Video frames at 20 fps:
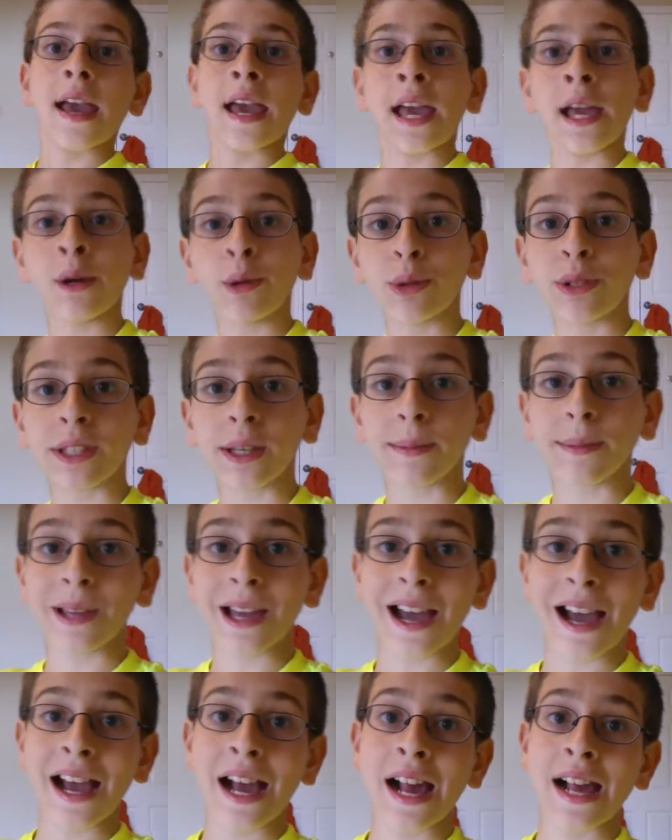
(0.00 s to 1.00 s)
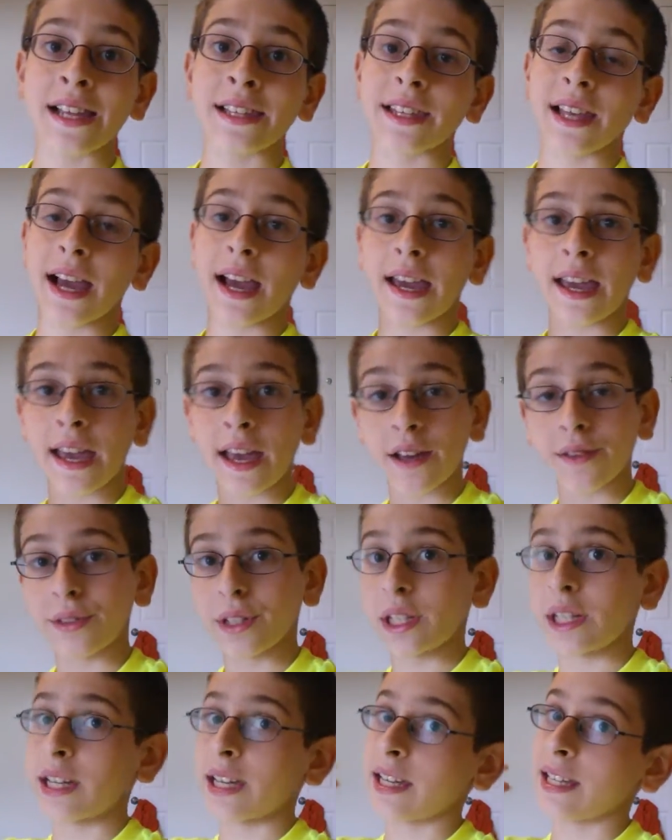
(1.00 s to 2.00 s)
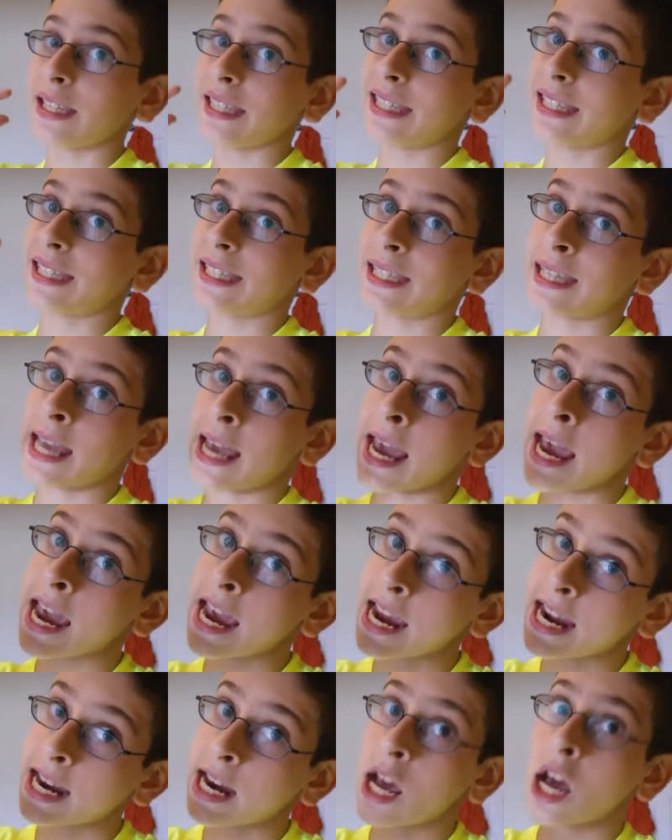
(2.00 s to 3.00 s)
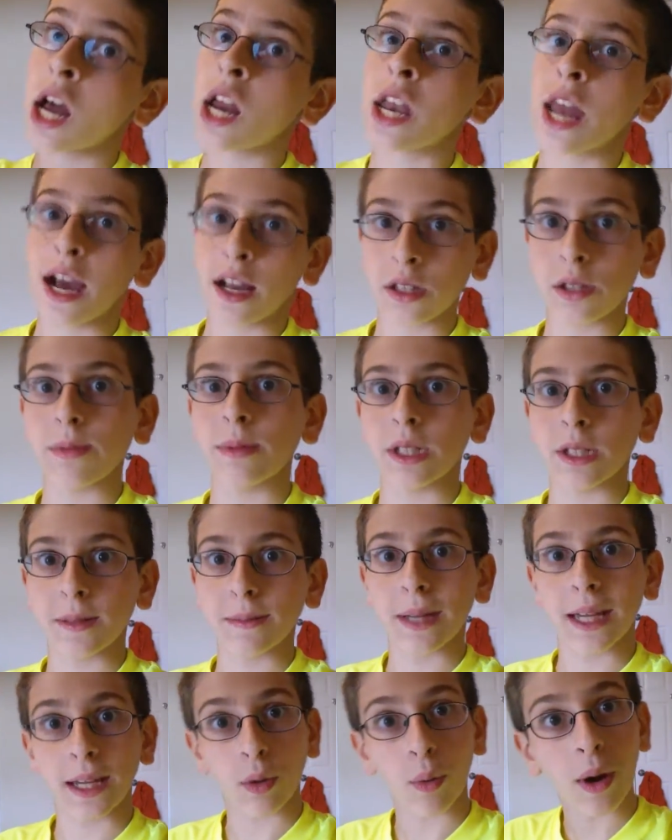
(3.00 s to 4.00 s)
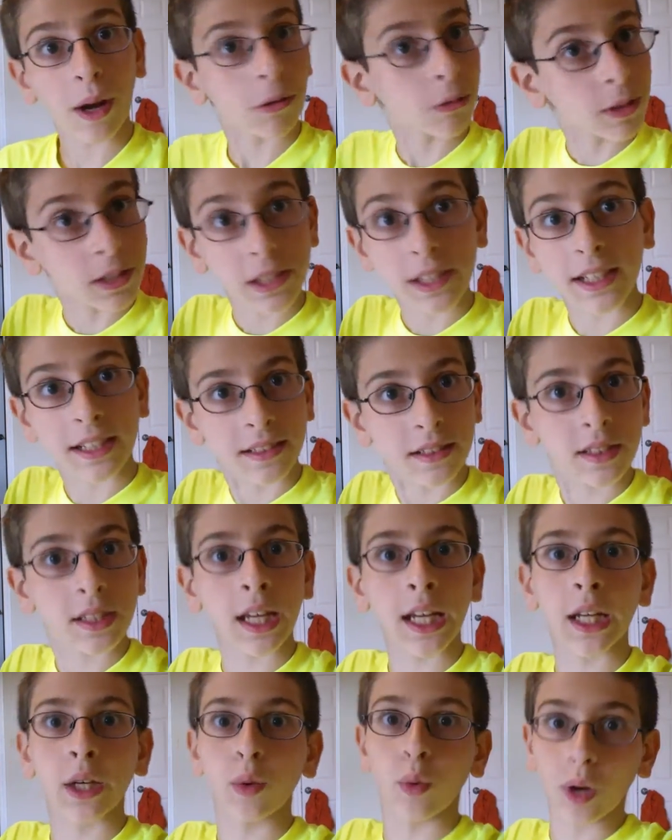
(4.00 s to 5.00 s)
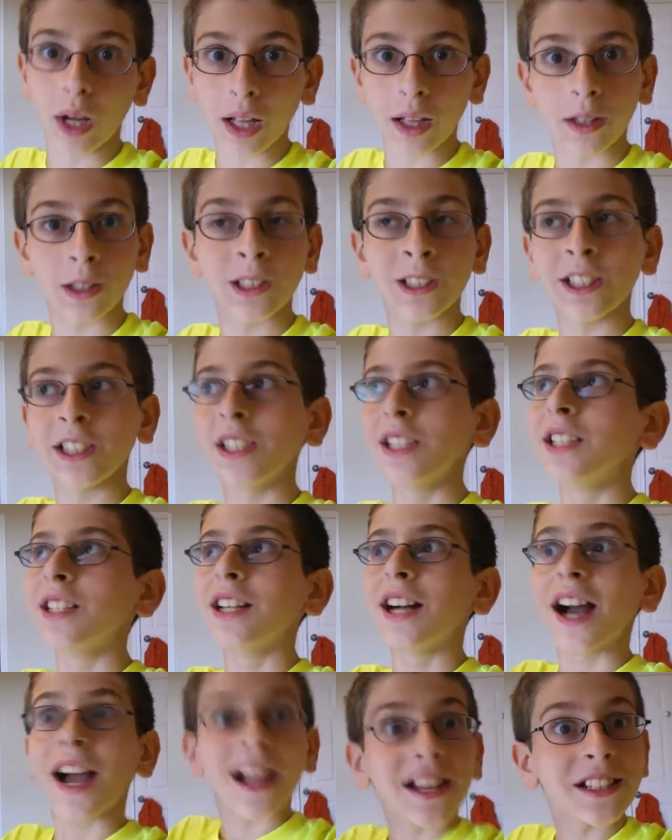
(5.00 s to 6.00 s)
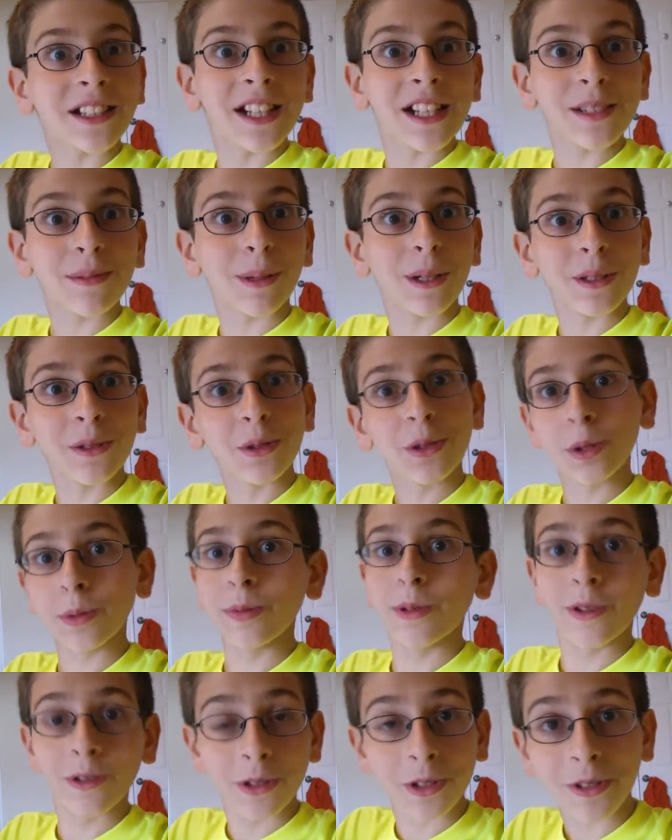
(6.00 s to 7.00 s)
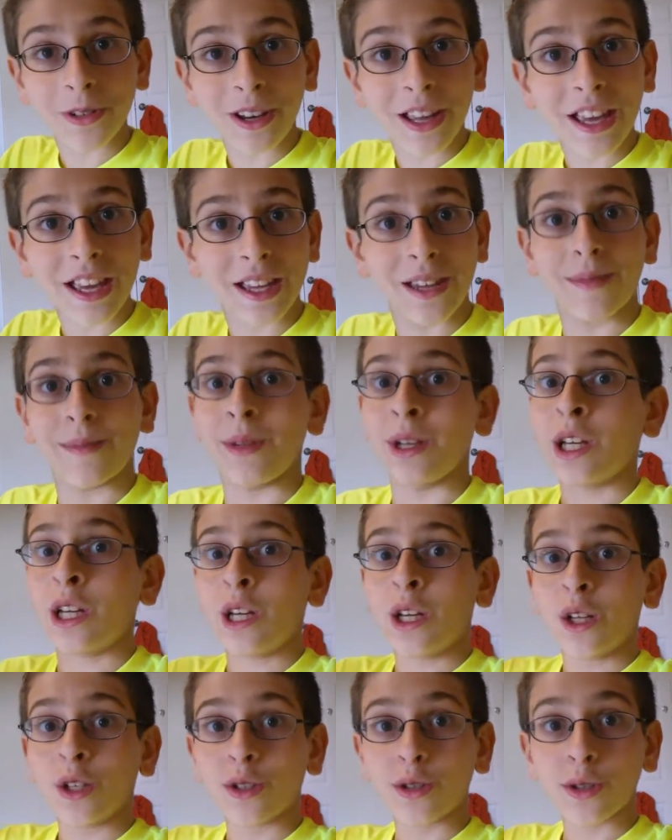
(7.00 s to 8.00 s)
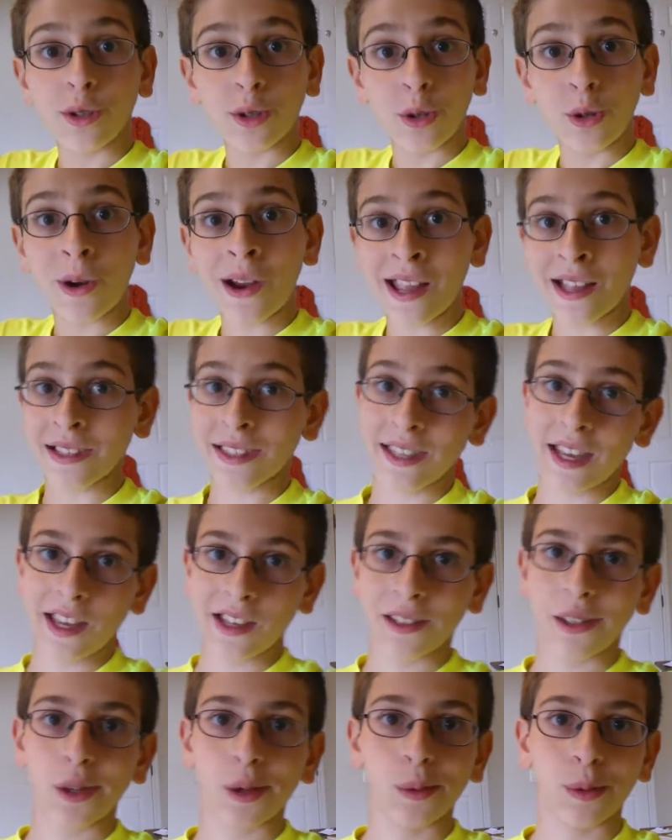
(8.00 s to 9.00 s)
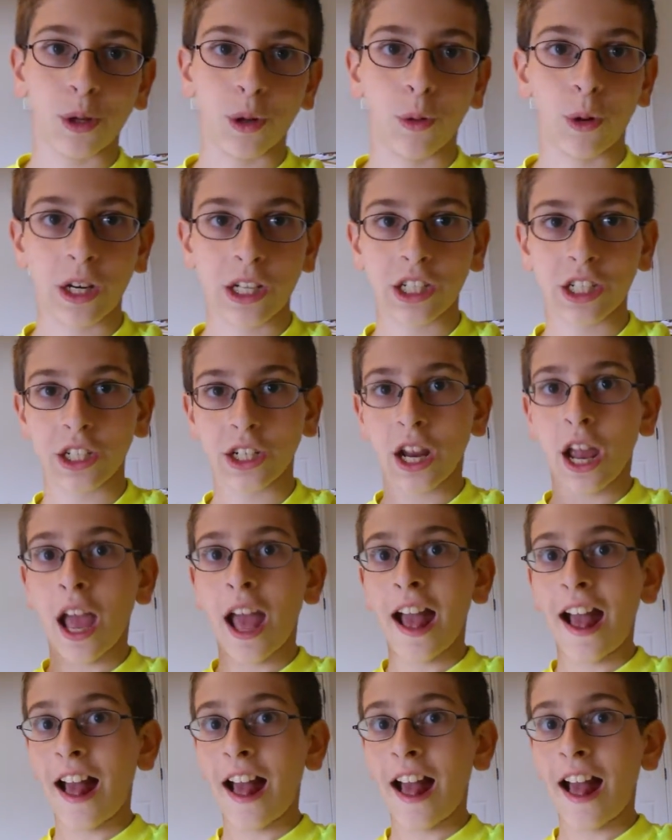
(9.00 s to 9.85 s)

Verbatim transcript: Hey, what's up, guys? I have an insane announcement to make. Why do I say insane? Well, I changed my YouTube username to TheInsaneCuber, which